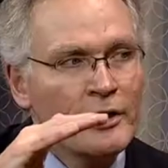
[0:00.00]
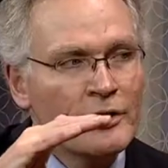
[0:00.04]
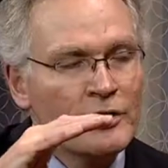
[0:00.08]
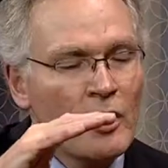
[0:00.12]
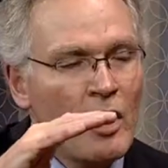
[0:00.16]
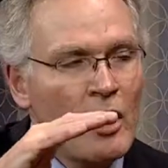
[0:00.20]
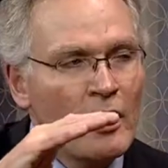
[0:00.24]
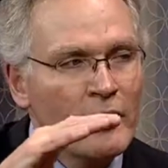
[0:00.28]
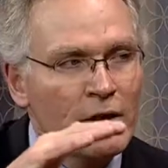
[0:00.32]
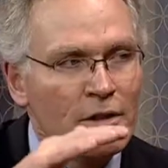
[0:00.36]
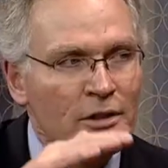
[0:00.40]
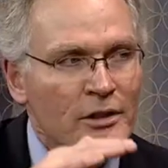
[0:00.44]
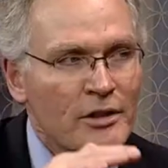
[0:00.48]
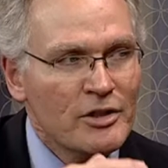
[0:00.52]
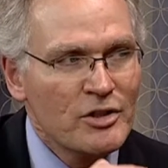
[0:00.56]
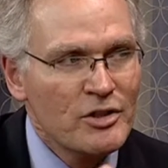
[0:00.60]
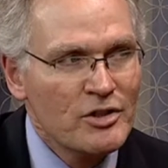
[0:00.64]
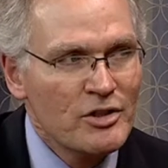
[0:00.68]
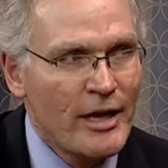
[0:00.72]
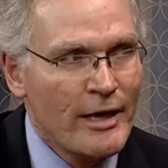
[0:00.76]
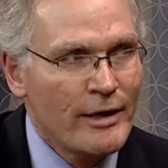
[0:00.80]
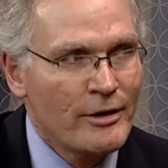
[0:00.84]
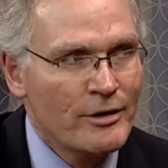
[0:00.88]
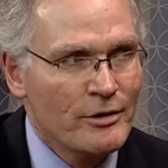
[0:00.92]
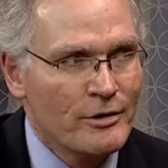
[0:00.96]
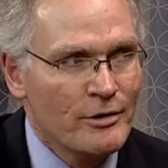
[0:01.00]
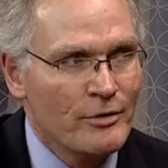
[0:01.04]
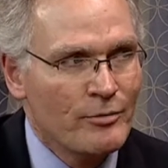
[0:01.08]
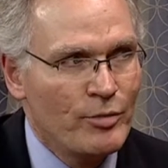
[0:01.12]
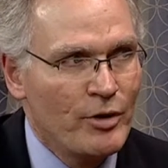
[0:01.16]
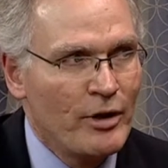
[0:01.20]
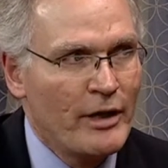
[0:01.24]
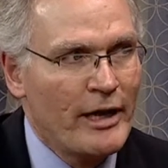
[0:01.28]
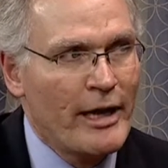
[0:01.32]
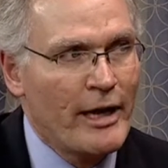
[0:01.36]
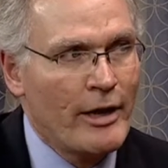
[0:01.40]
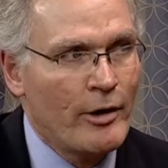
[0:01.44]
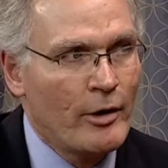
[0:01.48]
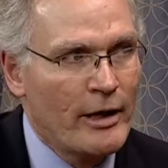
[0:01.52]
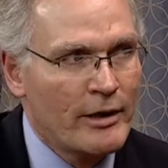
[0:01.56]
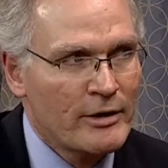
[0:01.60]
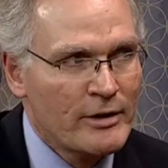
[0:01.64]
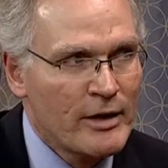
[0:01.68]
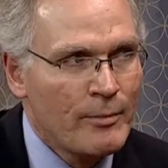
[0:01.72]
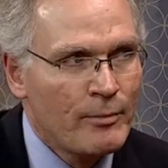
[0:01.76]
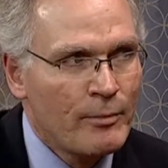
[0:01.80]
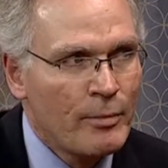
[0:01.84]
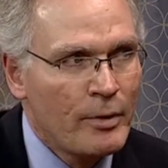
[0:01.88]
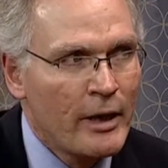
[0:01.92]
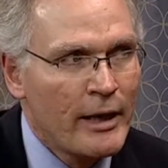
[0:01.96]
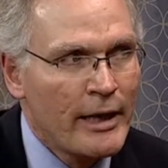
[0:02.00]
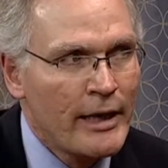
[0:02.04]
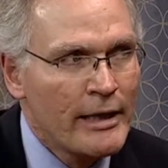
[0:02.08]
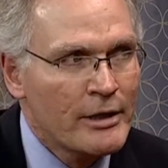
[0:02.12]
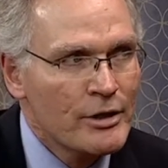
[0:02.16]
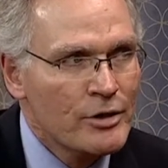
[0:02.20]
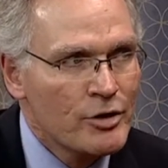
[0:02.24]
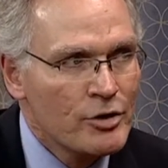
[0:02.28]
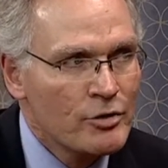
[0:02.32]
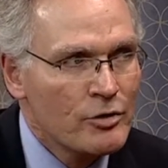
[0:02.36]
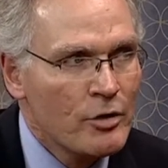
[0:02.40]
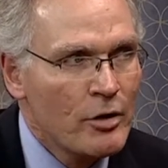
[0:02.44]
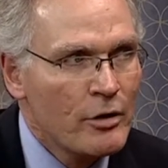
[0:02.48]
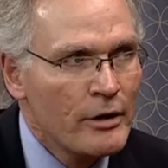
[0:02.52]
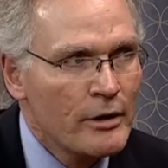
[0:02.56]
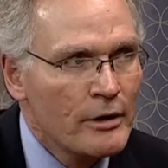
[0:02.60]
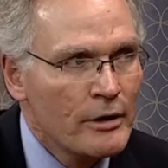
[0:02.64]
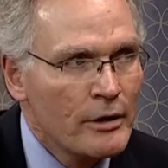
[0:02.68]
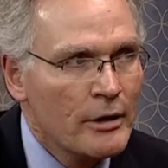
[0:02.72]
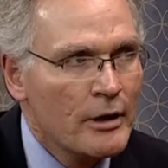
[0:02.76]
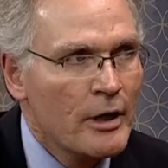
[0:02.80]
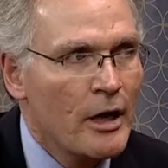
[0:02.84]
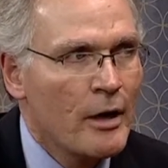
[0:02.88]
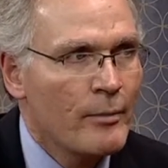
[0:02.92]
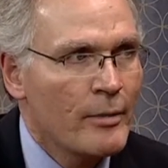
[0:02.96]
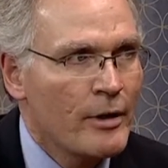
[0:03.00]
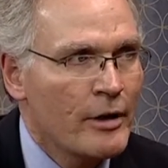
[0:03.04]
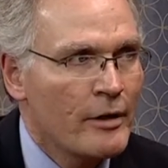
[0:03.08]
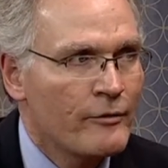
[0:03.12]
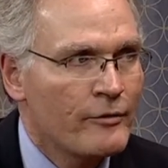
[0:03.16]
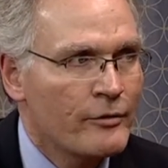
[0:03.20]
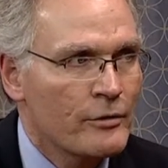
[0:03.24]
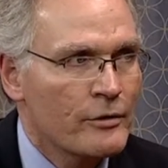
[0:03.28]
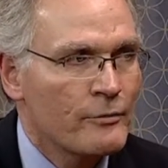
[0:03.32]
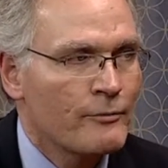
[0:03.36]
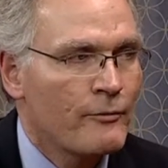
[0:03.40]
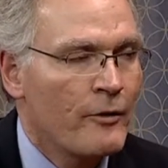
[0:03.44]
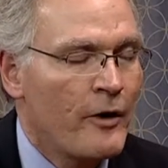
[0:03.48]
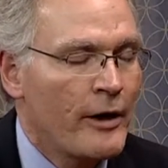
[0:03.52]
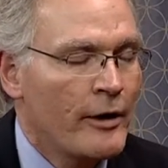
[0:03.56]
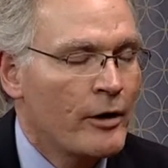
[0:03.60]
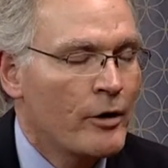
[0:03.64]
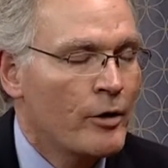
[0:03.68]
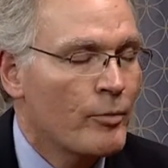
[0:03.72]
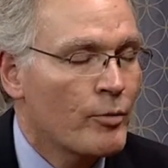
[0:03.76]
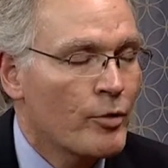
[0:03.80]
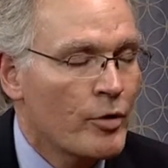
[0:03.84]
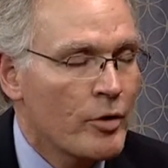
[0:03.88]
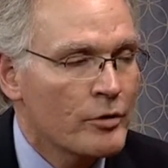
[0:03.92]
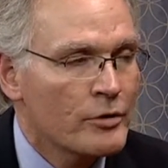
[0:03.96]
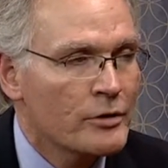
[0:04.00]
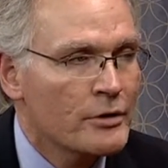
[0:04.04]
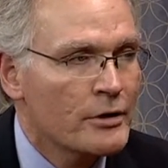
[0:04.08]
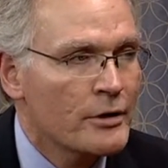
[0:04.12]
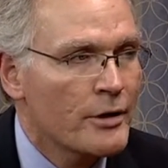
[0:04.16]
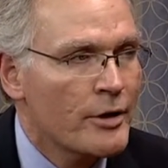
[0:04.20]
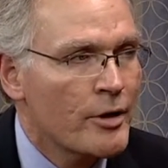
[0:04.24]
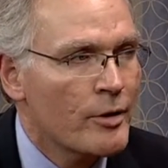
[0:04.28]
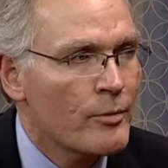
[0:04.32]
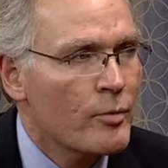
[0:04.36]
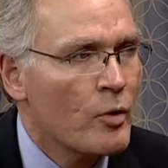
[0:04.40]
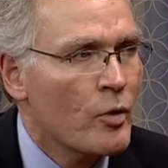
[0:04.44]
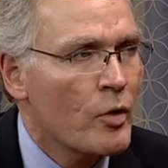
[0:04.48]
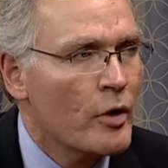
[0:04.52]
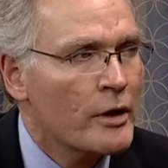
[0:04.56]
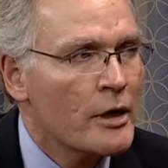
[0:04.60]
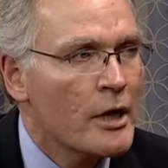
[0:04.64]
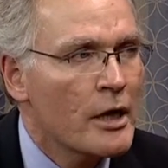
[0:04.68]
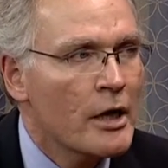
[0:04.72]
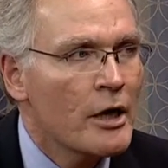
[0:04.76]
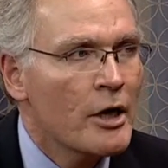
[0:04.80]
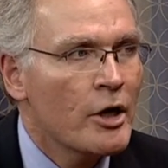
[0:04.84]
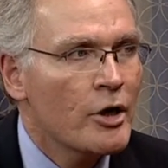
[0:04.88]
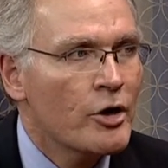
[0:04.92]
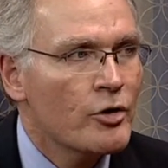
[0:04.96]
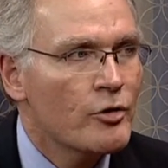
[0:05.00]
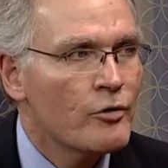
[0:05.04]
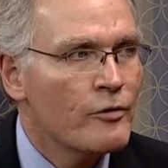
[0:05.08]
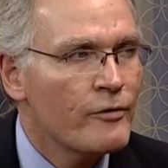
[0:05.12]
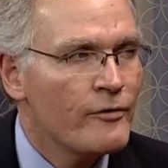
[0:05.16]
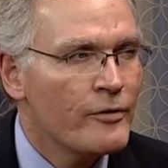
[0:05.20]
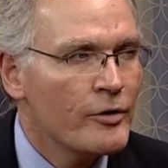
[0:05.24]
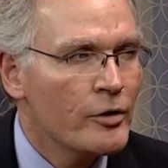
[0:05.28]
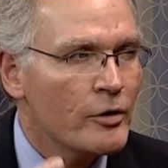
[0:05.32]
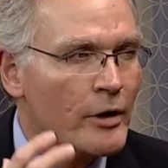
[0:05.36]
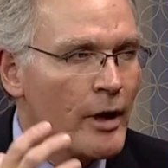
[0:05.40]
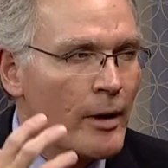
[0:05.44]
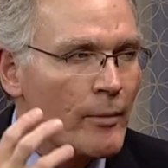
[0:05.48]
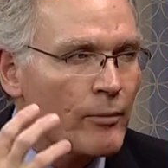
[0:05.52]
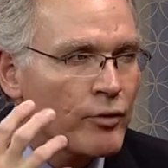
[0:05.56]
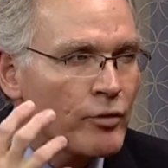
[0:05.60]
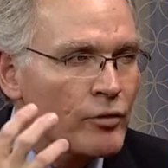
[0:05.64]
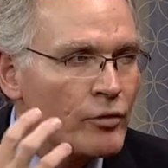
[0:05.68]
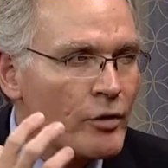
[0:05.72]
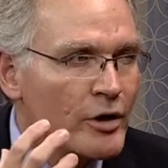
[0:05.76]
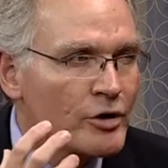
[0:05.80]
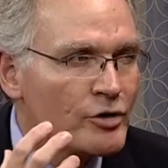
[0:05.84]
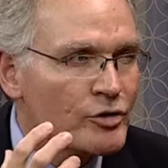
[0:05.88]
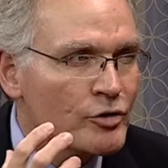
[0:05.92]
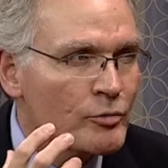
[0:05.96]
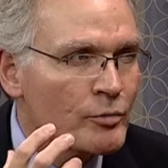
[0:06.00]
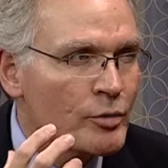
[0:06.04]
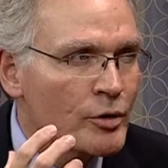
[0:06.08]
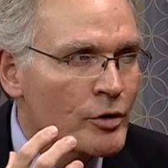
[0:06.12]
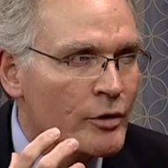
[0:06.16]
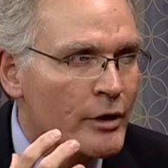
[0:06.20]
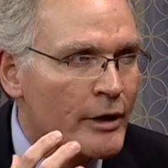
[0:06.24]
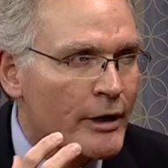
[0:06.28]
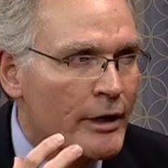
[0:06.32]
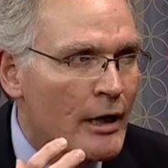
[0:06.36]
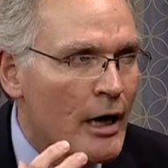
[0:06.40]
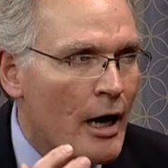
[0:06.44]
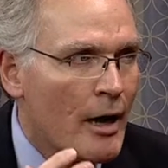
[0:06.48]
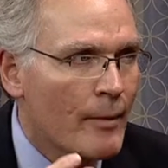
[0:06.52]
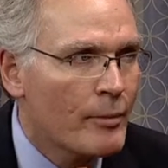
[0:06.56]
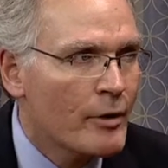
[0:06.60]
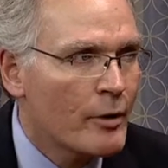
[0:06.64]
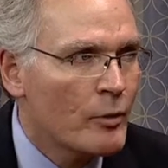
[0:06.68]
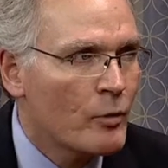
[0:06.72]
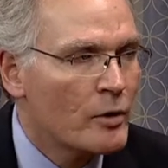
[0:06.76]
it's on the descent of the plane. As that plane is starting to come in for the final approach to the airport, you feel that pressure building up.